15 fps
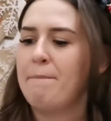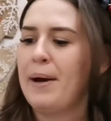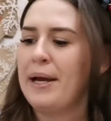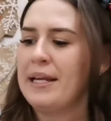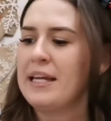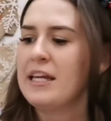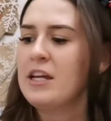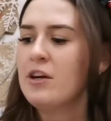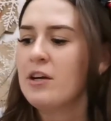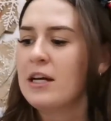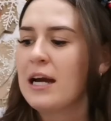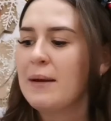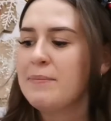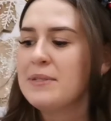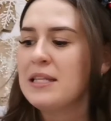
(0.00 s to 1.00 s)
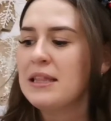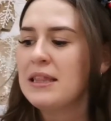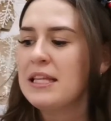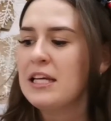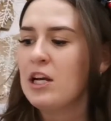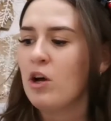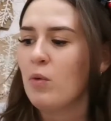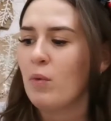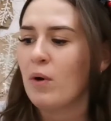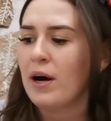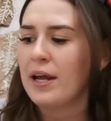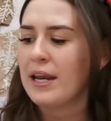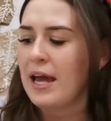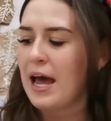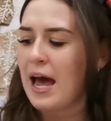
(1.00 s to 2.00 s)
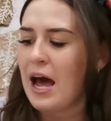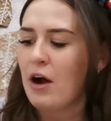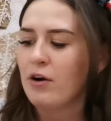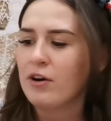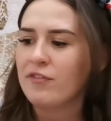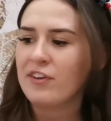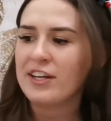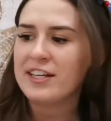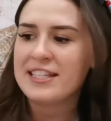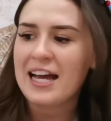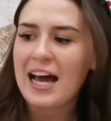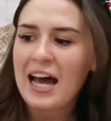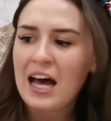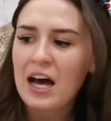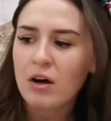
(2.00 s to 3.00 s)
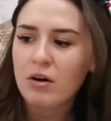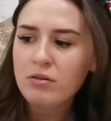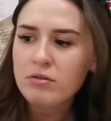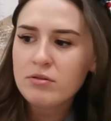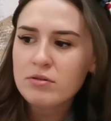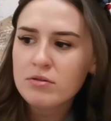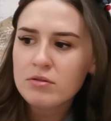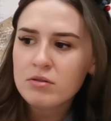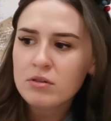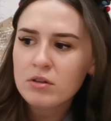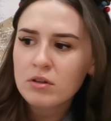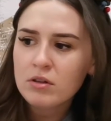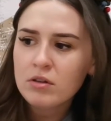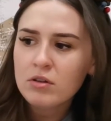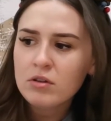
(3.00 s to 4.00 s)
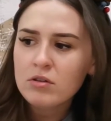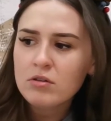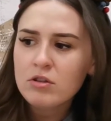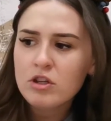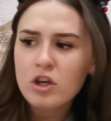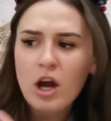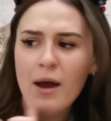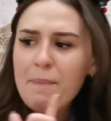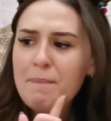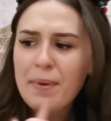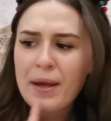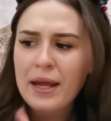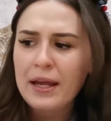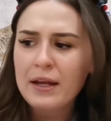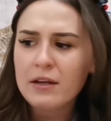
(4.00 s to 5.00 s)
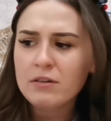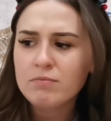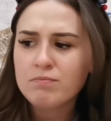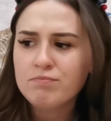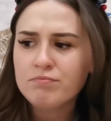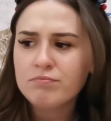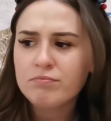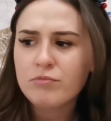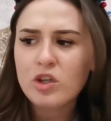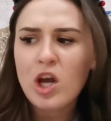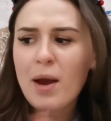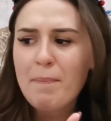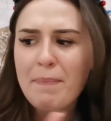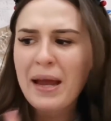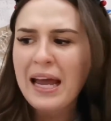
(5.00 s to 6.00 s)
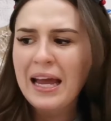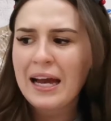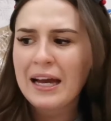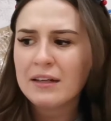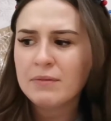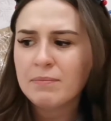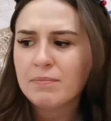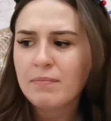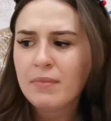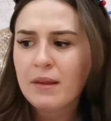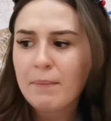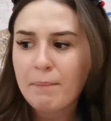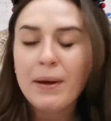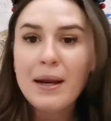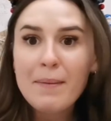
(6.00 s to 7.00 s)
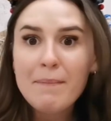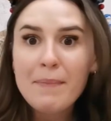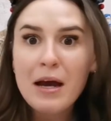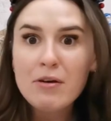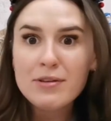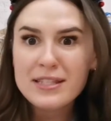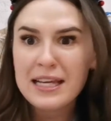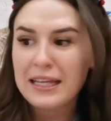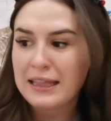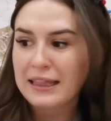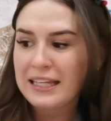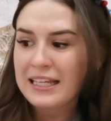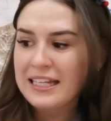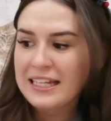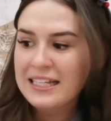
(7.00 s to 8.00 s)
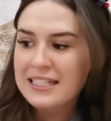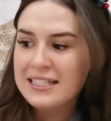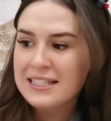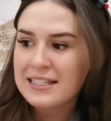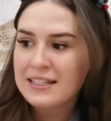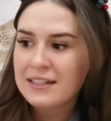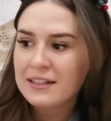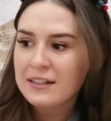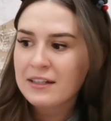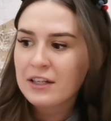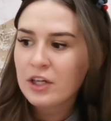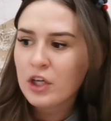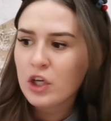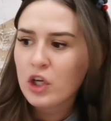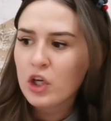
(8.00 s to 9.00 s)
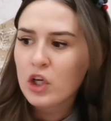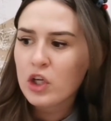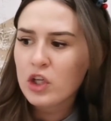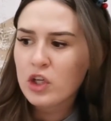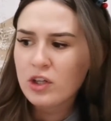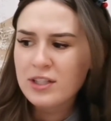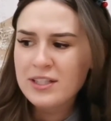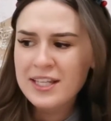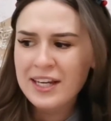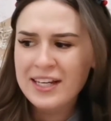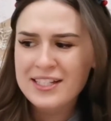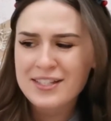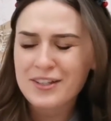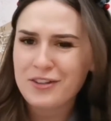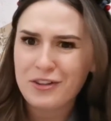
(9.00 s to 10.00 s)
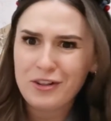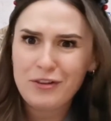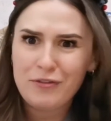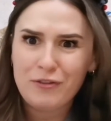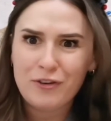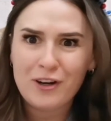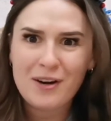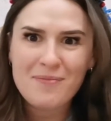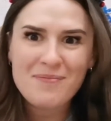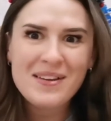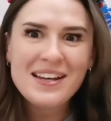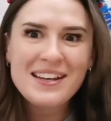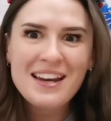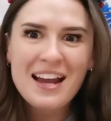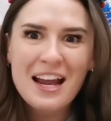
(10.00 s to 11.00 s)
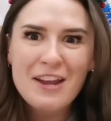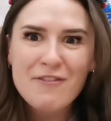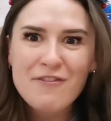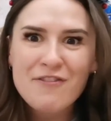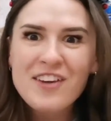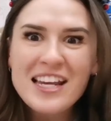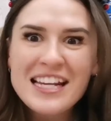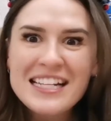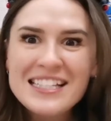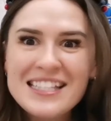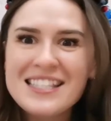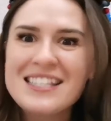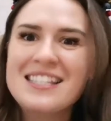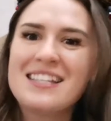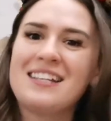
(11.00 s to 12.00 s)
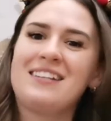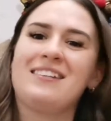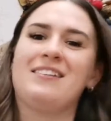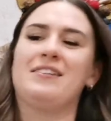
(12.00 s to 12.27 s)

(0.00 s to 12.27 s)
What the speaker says: But here comes a little one out of his house. Not big, not bad, but a mouse at least. You'll taste good for a midnight feast.